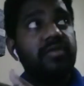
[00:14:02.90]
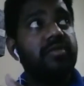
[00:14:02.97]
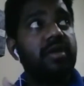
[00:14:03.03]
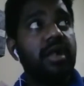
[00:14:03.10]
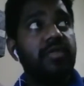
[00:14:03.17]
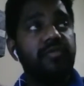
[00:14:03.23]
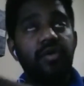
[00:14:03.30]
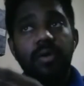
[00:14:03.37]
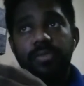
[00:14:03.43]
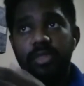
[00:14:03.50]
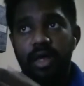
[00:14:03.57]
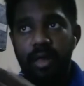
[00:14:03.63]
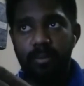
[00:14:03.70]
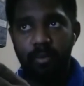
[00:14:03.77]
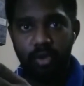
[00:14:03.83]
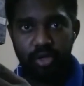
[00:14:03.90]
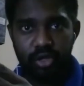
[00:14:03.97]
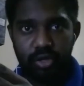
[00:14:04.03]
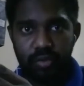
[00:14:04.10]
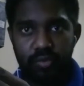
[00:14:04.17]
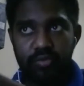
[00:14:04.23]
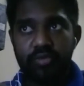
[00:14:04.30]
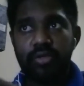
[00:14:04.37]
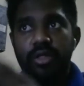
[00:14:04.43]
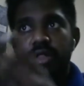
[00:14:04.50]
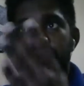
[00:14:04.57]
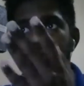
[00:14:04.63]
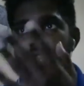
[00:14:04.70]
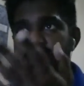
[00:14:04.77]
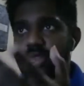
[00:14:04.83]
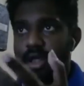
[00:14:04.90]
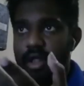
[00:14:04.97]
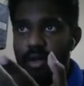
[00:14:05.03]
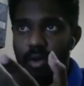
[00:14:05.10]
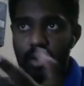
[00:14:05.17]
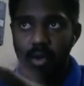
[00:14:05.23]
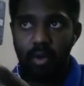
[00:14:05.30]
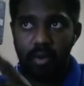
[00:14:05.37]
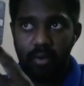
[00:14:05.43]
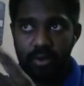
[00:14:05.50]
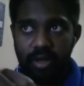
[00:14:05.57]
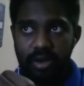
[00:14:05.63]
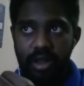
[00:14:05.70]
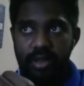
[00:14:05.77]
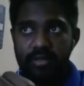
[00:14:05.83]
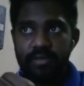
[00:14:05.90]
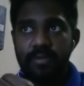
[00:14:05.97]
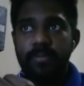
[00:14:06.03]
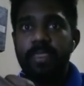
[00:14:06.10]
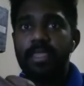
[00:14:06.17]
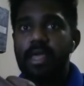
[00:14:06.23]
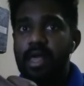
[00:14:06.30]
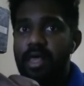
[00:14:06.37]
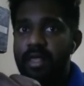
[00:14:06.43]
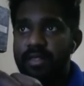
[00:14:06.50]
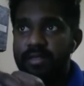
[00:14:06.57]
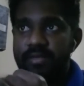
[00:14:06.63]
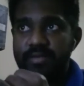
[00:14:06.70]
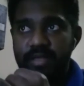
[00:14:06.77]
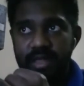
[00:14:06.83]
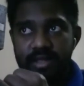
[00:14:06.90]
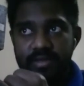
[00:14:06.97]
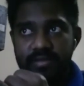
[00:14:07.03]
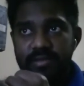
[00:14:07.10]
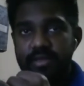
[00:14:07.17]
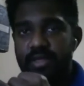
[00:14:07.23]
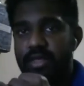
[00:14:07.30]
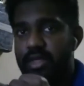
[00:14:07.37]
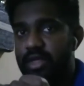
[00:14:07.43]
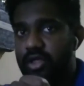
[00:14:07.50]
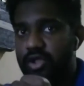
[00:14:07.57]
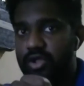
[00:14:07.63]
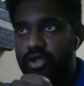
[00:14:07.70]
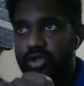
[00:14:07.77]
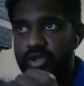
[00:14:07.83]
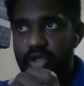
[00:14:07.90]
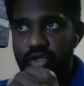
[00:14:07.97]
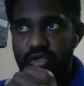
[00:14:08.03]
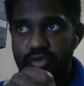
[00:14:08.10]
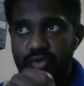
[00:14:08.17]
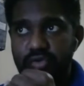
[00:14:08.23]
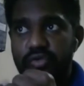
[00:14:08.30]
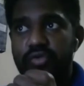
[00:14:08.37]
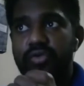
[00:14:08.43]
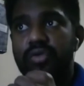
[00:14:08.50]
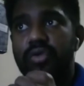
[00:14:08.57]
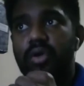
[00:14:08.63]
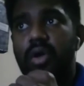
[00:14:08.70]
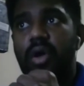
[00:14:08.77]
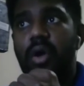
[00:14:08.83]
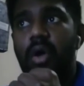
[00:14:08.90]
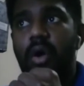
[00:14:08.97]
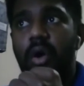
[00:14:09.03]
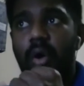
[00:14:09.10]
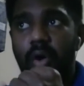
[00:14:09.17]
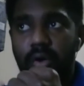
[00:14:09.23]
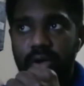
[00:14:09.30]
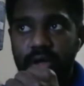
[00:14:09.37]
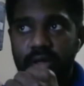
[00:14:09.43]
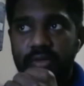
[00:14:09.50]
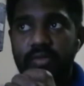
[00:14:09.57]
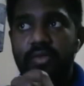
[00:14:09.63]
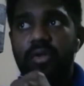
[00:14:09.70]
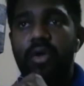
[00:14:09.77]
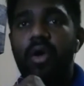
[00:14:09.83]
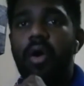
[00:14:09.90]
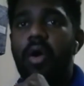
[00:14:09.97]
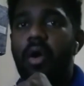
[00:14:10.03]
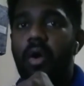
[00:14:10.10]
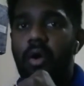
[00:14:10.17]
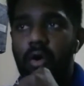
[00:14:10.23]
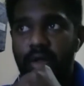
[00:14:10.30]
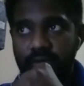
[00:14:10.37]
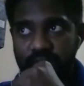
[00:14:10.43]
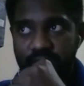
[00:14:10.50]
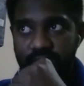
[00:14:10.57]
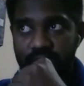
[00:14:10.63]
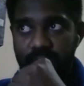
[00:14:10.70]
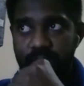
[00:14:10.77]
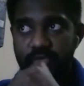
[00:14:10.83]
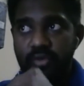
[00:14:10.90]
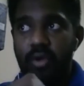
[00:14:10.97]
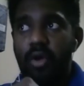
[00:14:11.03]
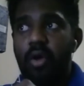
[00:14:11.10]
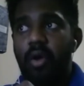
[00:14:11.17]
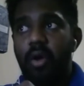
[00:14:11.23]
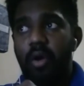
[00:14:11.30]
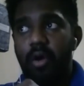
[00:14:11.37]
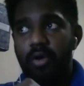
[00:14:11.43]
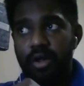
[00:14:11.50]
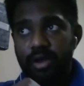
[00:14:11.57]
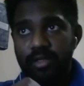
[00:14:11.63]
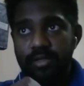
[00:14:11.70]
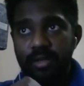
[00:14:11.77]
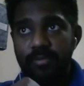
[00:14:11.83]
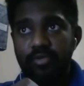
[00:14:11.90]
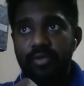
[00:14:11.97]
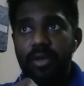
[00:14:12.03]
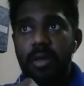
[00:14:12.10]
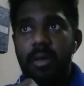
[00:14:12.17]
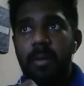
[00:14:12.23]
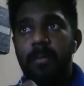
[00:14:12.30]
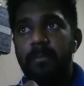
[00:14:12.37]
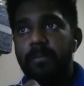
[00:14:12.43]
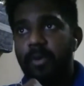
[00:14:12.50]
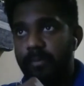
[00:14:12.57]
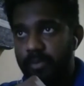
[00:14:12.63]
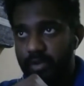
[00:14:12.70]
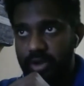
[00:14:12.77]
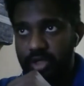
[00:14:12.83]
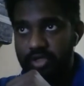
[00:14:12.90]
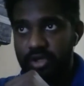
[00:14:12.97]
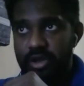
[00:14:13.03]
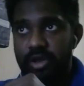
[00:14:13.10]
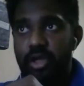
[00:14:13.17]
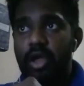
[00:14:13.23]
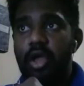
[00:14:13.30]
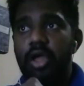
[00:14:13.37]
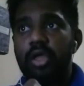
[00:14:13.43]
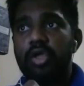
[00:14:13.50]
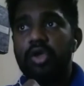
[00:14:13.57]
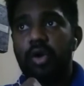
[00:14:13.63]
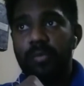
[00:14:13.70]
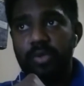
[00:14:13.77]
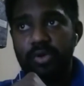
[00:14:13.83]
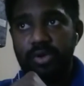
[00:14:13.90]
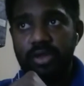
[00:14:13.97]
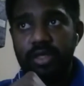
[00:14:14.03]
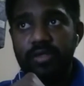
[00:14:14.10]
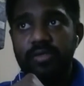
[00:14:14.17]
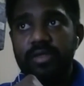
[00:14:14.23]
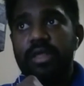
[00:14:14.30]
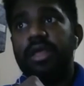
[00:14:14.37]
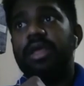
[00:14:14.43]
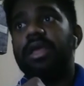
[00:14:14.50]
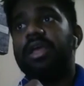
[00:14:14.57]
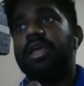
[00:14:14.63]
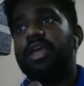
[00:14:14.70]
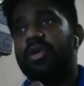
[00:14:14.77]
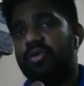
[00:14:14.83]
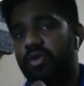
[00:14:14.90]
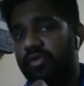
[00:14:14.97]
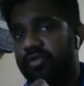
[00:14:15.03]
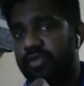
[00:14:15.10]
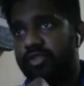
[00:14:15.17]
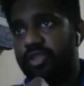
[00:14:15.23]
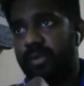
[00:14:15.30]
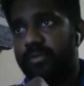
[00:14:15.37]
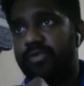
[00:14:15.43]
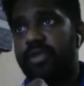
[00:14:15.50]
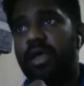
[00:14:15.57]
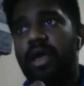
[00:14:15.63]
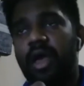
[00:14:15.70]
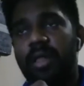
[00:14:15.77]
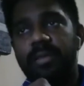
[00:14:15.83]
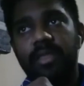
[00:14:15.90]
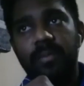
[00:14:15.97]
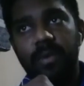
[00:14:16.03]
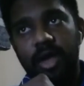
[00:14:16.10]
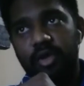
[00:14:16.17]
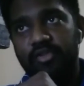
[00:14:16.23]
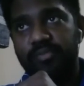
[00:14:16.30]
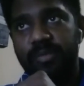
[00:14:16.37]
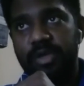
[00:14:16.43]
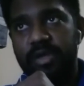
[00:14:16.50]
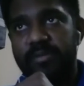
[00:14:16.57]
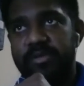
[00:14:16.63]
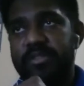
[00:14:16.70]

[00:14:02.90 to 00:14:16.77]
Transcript: starts from the molecules, the organelles, cells, tissues, organs, organ systems, organisms, population, communities, ecosystems, and the biosphere.